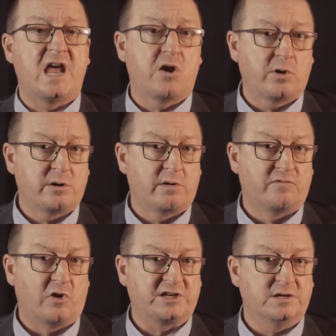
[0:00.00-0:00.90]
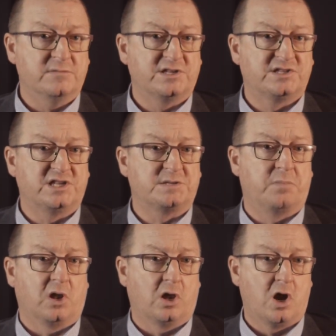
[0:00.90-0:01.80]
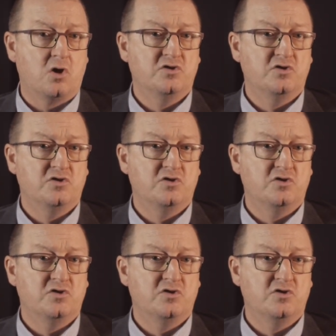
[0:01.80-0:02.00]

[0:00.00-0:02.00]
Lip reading: area of rectum that sits below